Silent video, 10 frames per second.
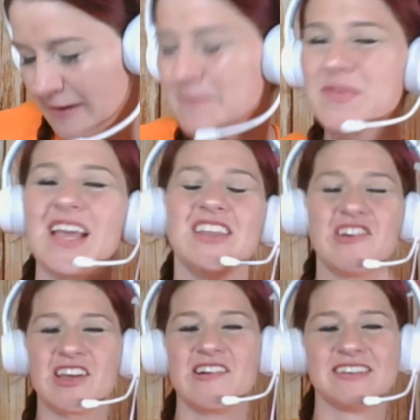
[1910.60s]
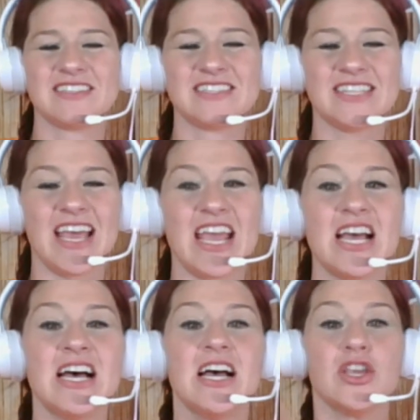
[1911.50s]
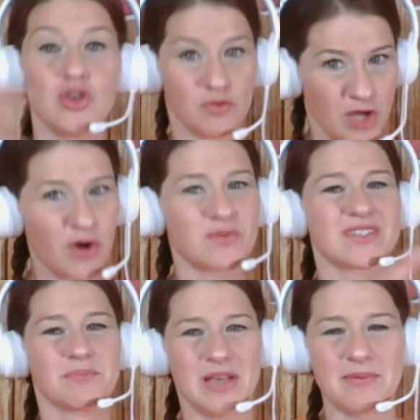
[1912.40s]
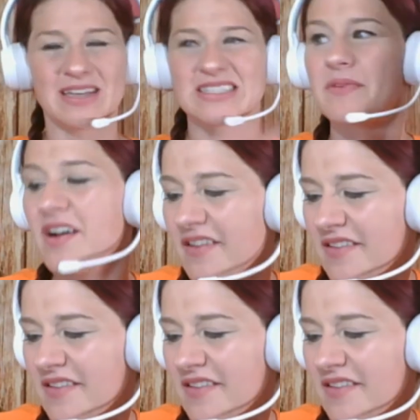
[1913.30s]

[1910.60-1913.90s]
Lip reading: And you can also say you don't play basketball.